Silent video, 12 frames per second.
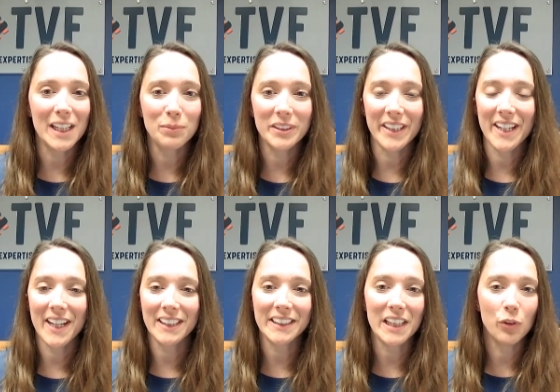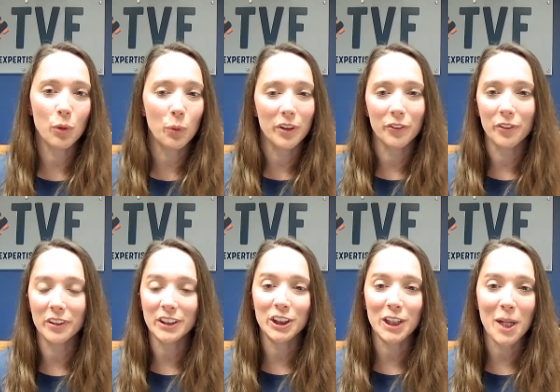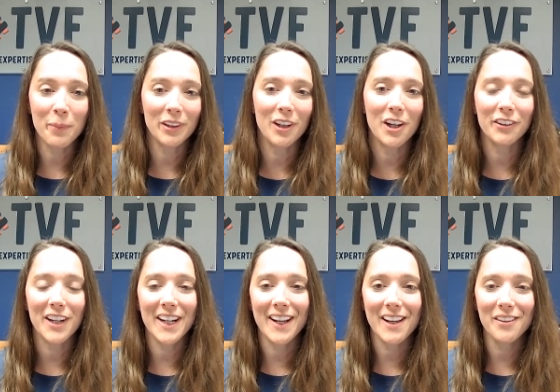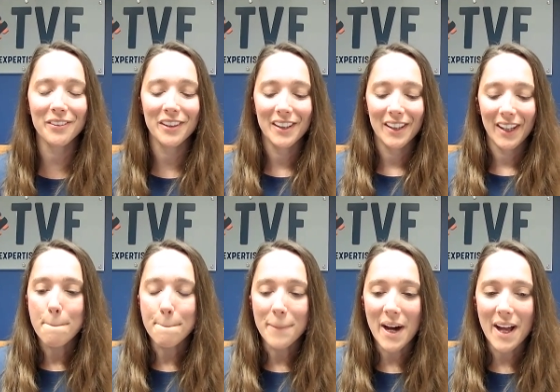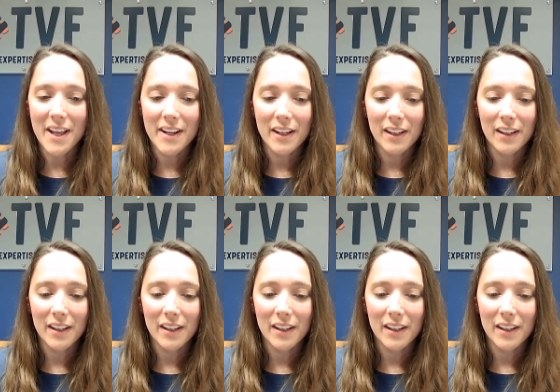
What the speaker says: up to that next level where we're really jamming along right now. But